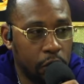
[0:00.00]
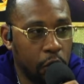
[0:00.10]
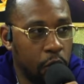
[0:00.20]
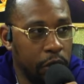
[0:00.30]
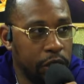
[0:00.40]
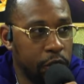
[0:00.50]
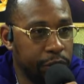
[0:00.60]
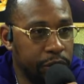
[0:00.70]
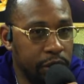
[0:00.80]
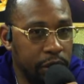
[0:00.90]
So what did you
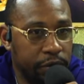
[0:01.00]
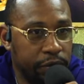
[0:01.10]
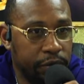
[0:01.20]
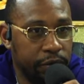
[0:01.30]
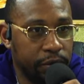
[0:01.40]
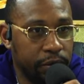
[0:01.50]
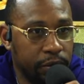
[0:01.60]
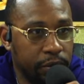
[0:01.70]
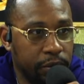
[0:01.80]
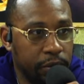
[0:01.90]
receive?
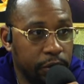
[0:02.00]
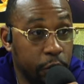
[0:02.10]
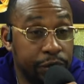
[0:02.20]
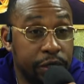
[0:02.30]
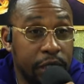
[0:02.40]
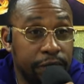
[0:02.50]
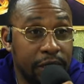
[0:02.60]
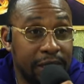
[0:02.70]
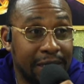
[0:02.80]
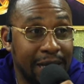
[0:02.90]
You received
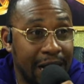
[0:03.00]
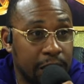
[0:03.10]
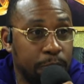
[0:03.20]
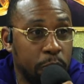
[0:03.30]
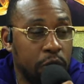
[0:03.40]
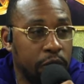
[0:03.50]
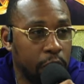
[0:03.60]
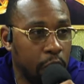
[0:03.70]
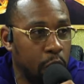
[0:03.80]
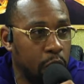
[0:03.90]
this gospel of
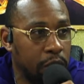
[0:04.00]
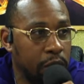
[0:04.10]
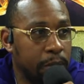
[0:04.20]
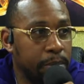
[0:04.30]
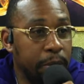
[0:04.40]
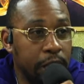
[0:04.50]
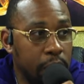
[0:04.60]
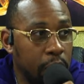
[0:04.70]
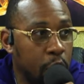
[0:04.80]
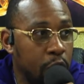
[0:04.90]
the Lord. Men of
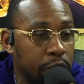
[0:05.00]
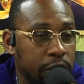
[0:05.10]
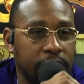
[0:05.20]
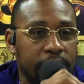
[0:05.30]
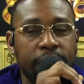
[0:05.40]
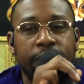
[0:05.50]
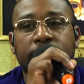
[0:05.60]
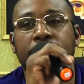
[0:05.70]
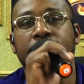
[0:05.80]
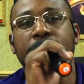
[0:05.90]
the Lord
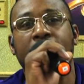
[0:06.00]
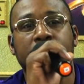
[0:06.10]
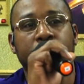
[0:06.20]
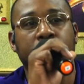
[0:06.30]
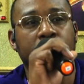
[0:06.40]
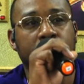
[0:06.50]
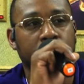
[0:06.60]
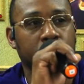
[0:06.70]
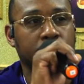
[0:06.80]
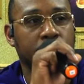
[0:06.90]
delivered this gospel unto
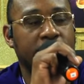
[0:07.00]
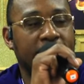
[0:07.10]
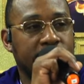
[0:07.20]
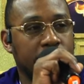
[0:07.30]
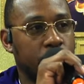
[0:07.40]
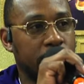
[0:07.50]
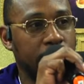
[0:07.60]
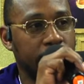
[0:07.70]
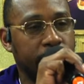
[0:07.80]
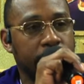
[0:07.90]
you as it was
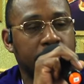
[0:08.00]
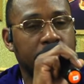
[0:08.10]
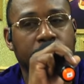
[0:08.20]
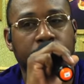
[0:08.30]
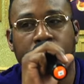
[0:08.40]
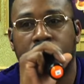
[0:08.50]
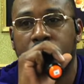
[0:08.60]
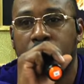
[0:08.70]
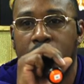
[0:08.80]
delivered unto them. Read.